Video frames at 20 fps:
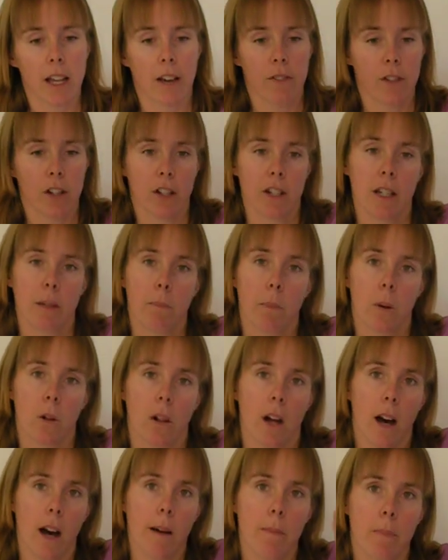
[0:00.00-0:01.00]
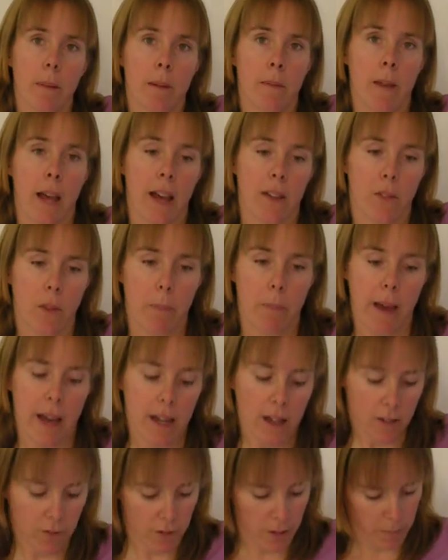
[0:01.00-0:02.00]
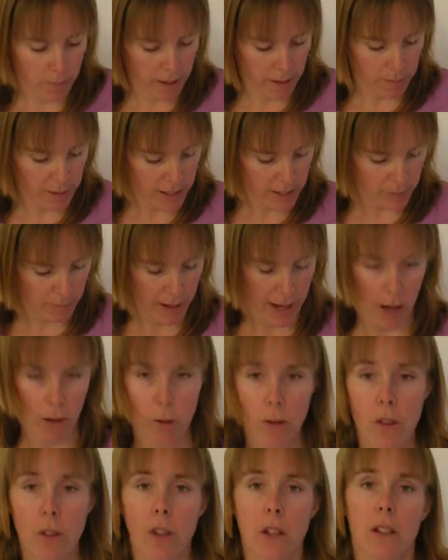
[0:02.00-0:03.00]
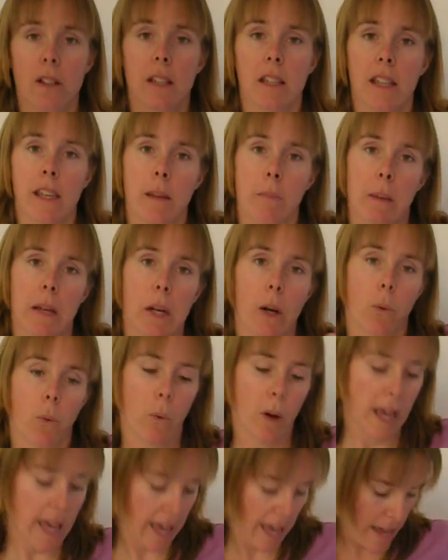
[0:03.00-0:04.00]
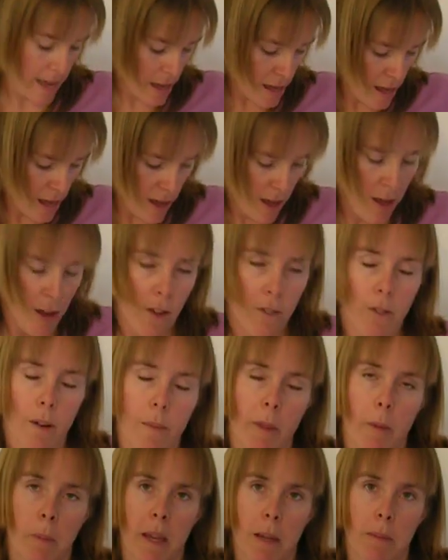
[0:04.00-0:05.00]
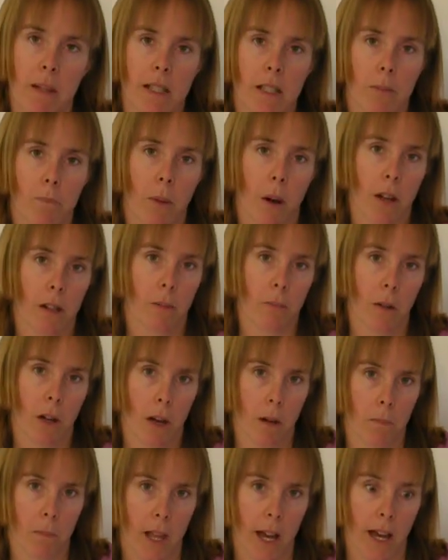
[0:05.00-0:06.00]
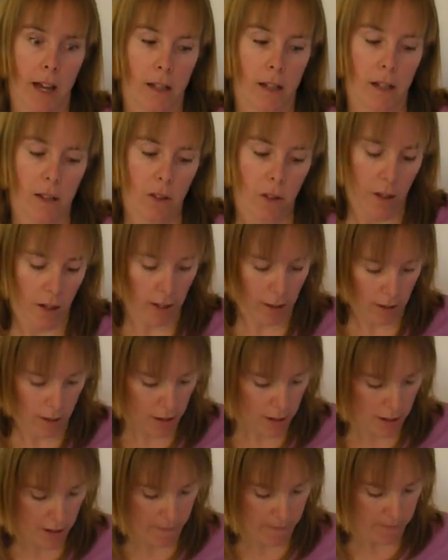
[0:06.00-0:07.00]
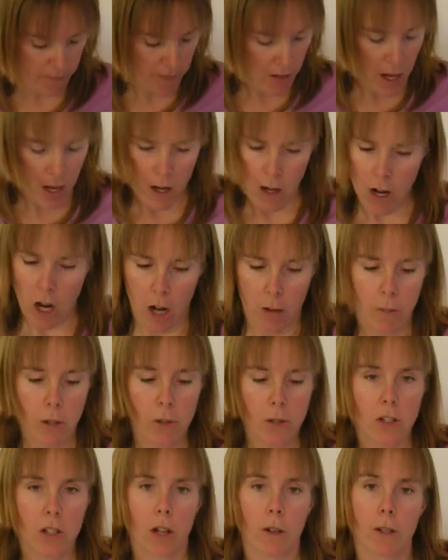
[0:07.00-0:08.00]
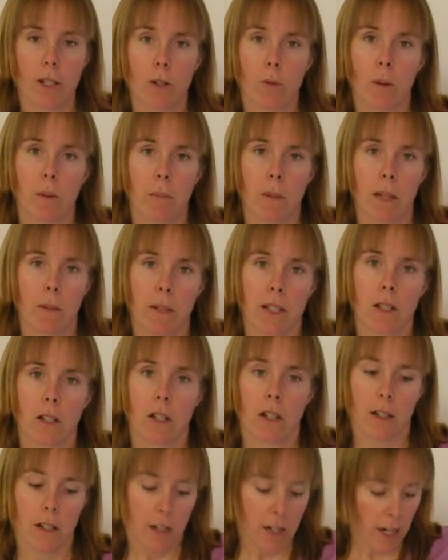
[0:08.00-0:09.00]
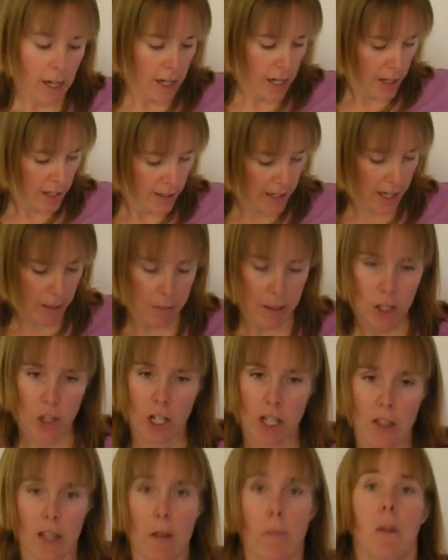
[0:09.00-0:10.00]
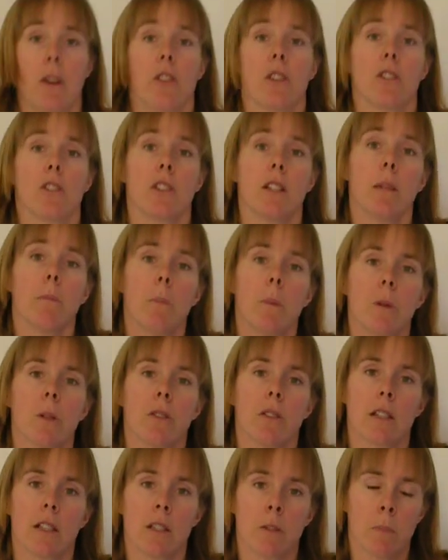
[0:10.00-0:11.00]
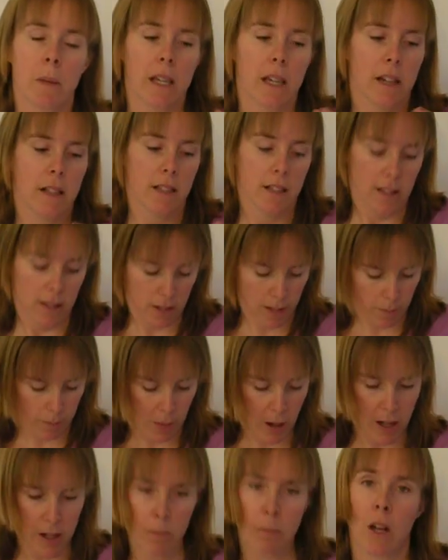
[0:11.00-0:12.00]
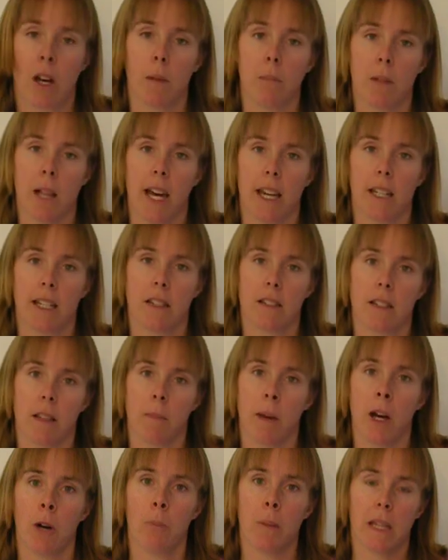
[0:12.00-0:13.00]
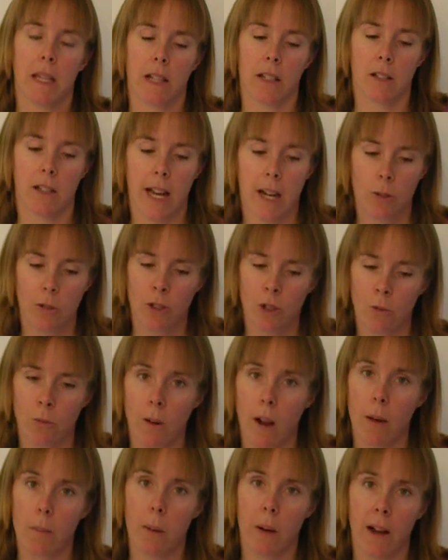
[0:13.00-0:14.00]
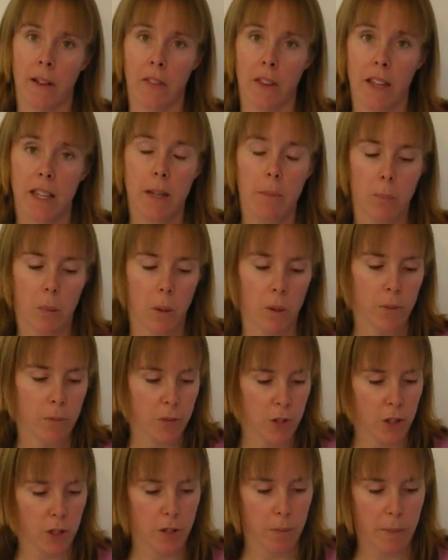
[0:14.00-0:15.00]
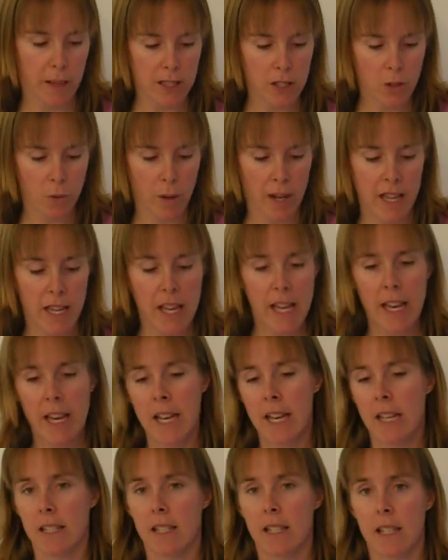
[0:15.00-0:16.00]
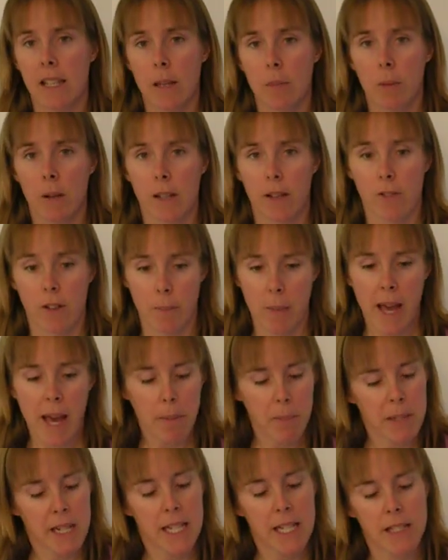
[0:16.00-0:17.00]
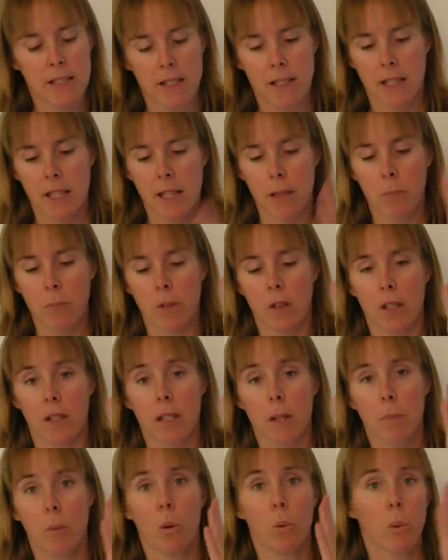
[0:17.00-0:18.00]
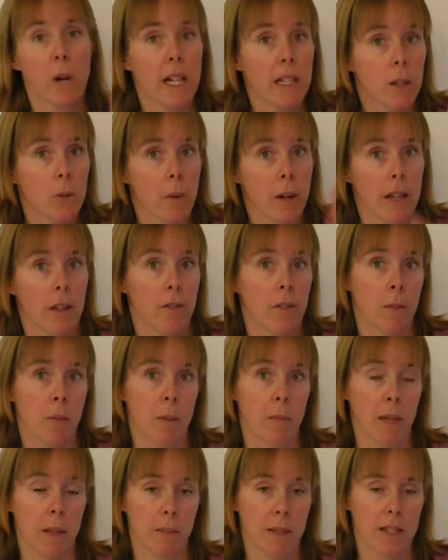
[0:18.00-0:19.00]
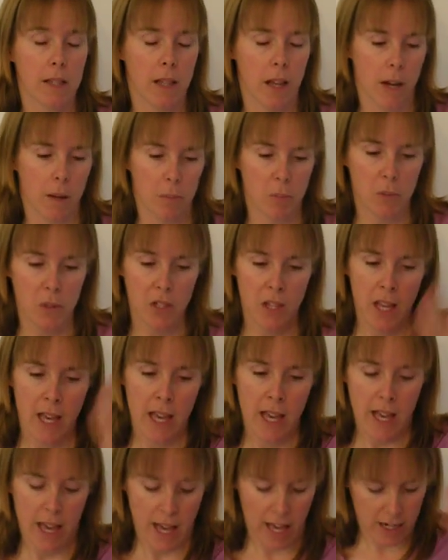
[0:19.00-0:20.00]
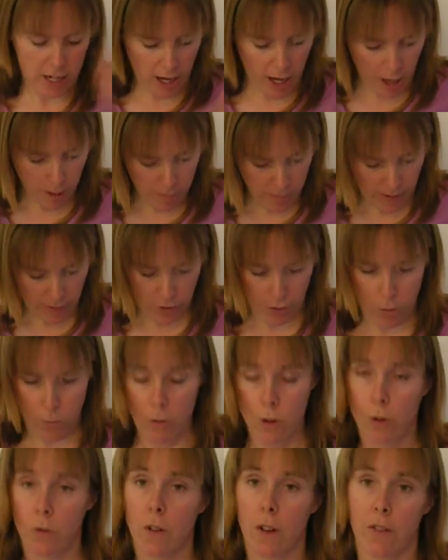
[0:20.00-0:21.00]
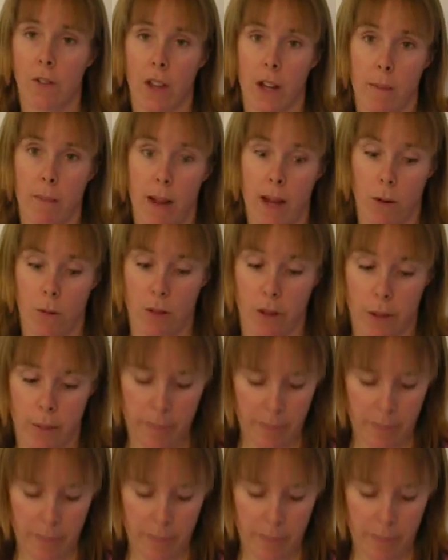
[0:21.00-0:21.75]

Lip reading: to have your nipple up and at the back of your baby's mouth to keep it away from the baby's bottom gum line. Almost always when babies are damaging their mother's nipples, it's because the bottom gum line is somehow being allowed to rub on the nipple. So the best way to keep it from happening is to keep the nipple well away from the baby's gums and up at the roof of their mouth.